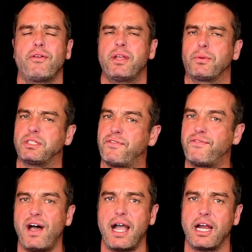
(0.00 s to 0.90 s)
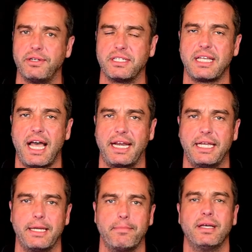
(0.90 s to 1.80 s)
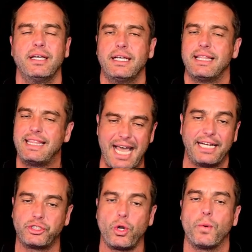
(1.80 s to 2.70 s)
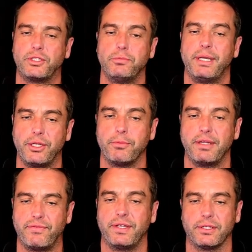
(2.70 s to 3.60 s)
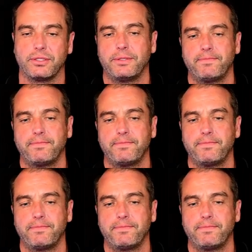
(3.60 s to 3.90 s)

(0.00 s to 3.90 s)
There was a fire inside of him. That is going to be your midfield.